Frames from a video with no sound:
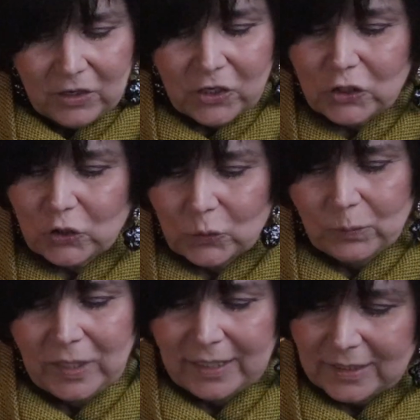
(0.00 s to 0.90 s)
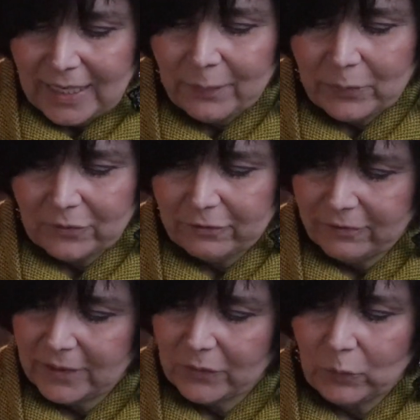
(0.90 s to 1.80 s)
Earth should be a temple
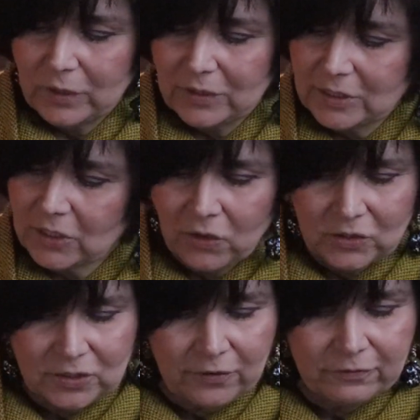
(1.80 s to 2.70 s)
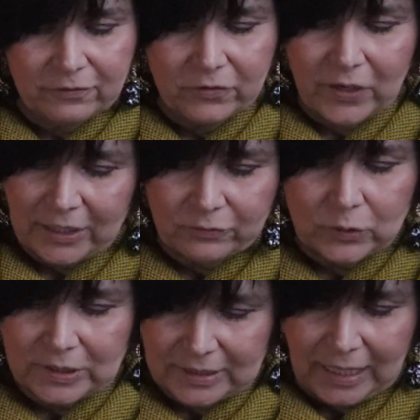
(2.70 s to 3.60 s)
filled with songs of grateful
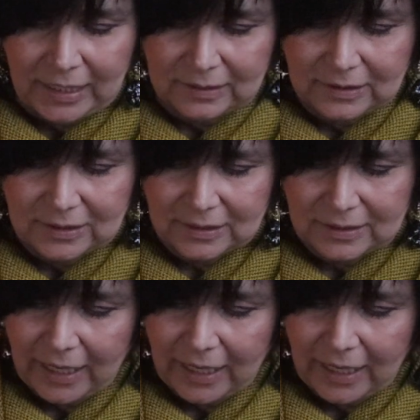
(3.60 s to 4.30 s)
saints.